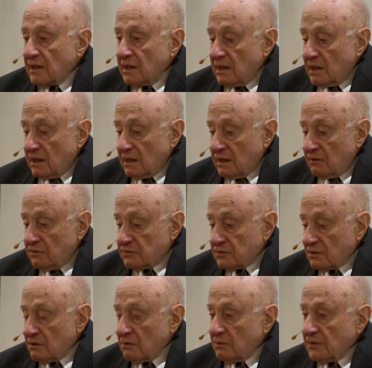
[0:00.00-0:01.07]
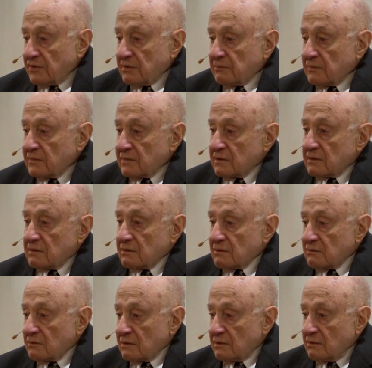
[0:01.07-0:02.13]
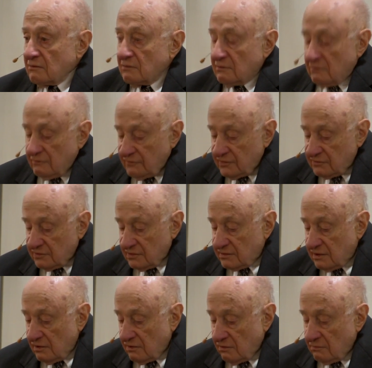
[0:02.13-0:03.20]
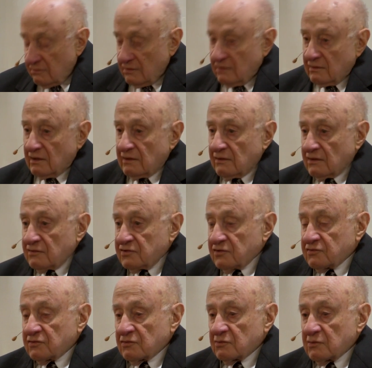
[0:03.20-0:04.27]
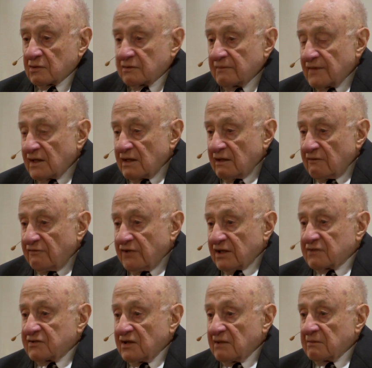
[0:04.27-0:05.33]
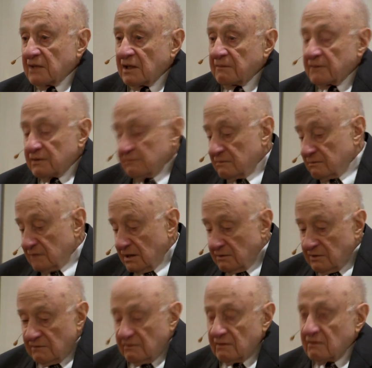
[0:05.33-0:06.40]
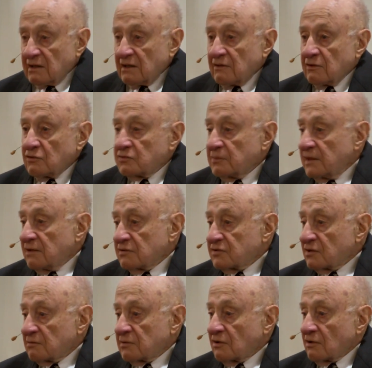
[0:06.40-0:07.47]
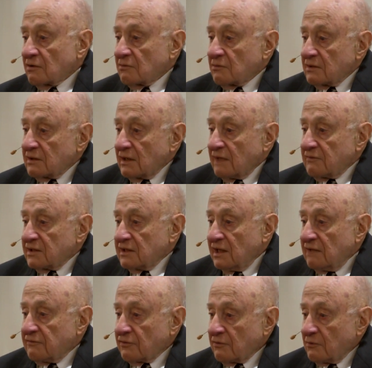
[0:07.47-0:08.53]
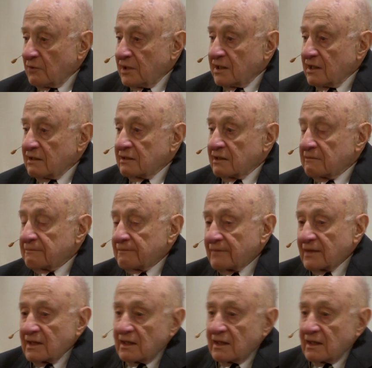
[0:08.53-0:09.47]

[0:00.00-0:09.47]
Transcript: And I used to go with him to, when he visited teachers, and the, and the sisters would fix him up and maybe introduce me to some girl and would have a date for the weekend and